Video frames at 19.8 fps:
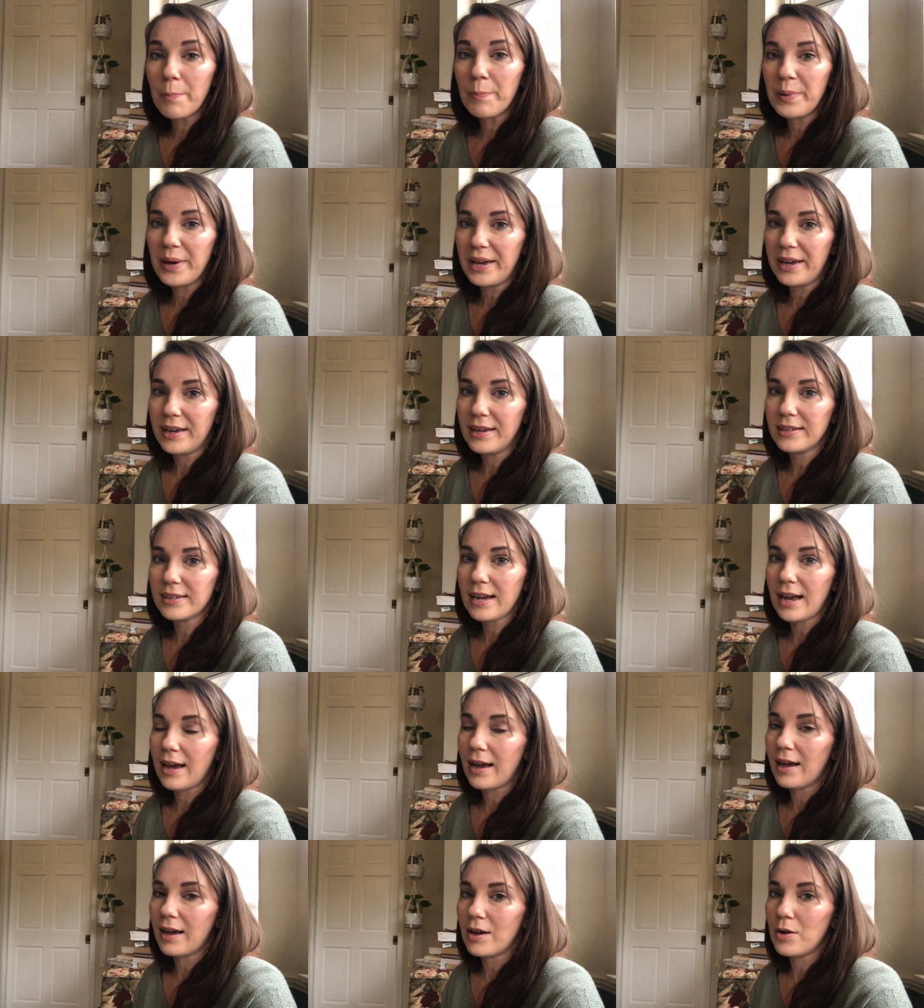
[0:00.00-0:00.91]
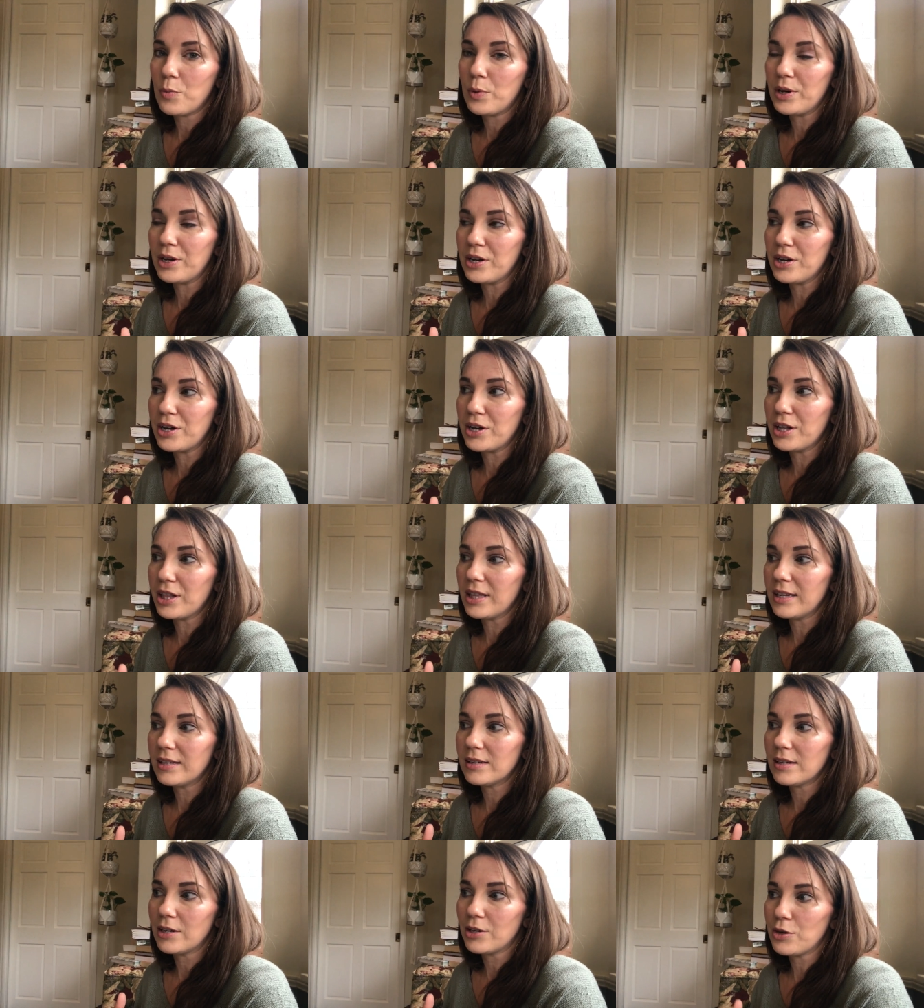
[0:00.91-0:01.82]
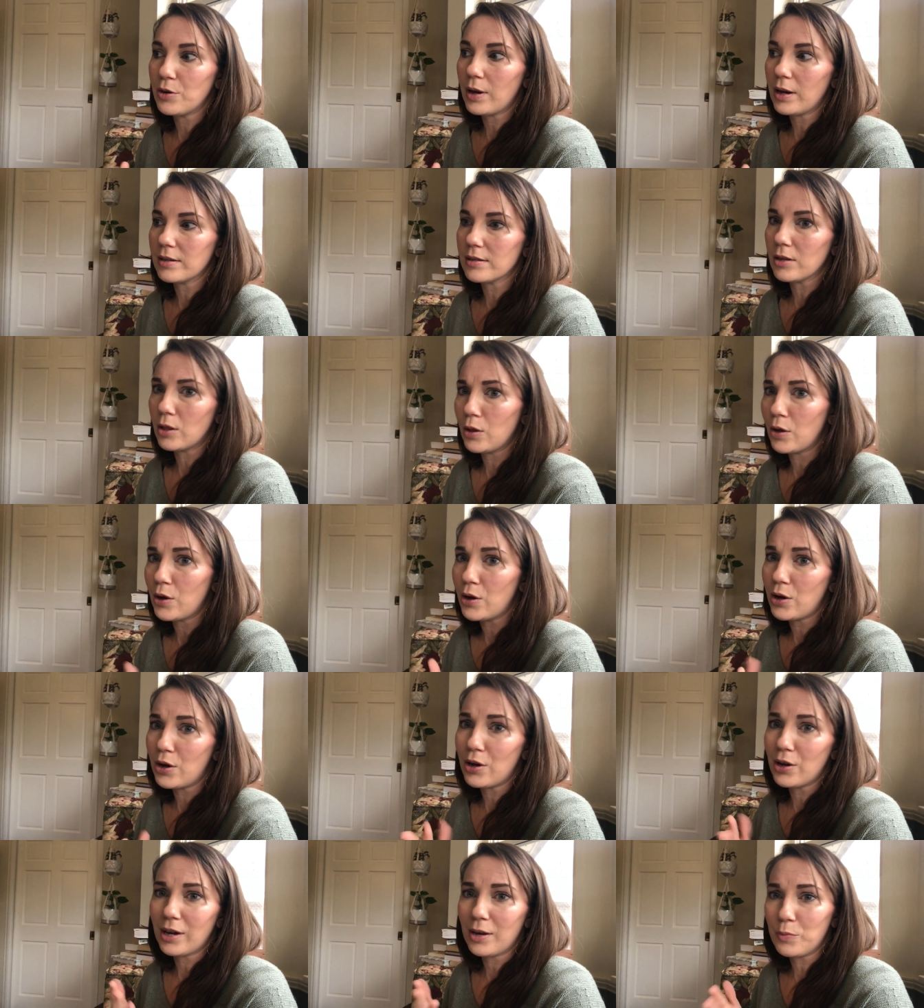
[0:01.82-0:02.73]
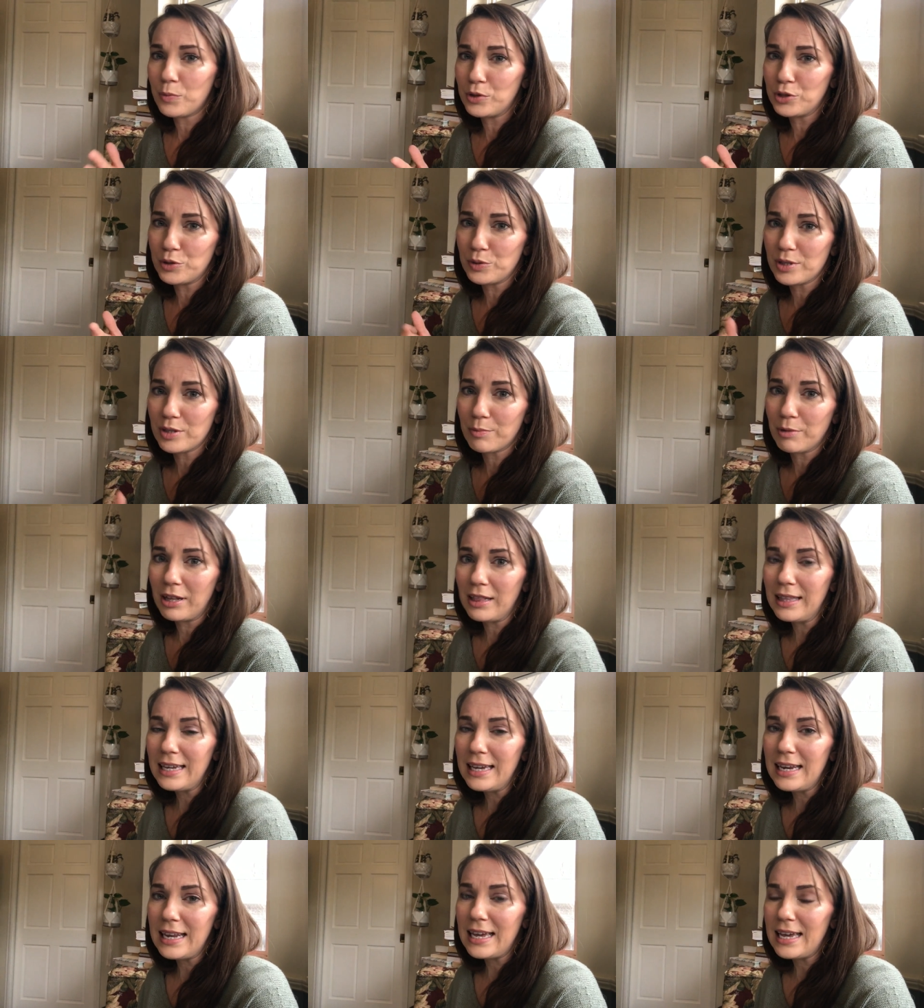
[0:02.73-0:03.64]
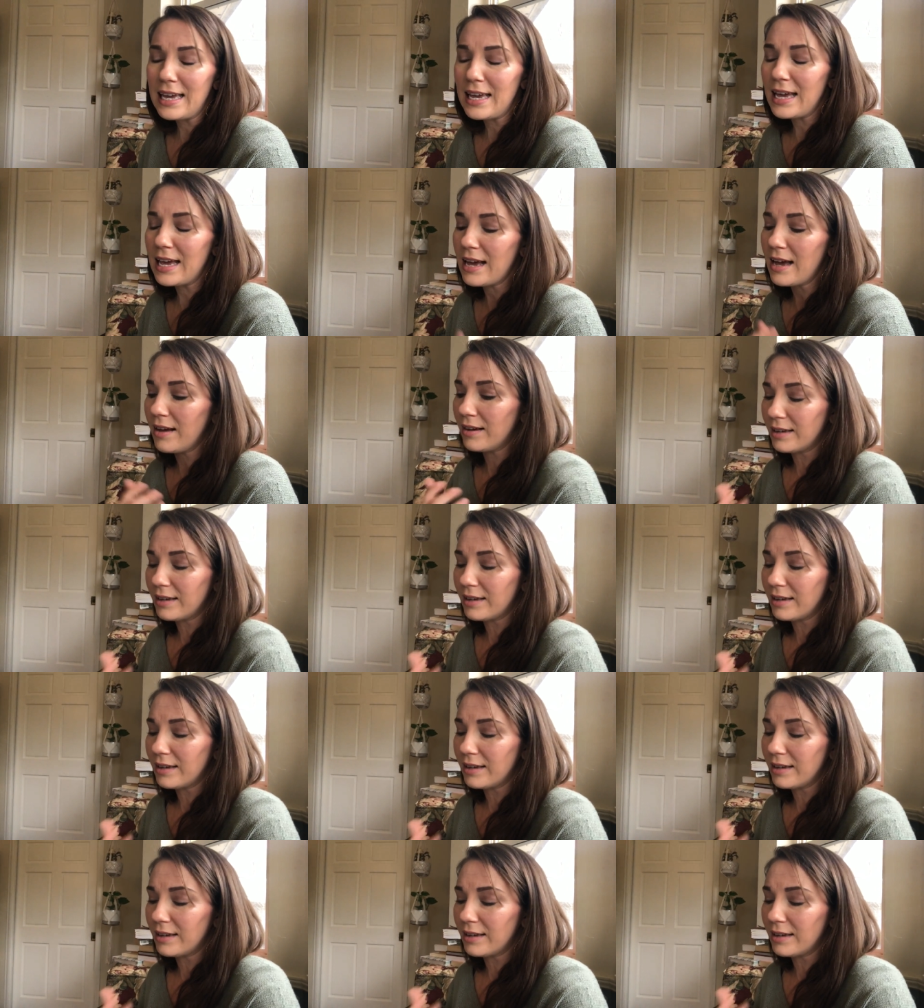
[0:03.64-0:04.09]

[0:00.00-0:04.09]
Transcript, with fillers: but I will take you guys along and we'll do some cleaning,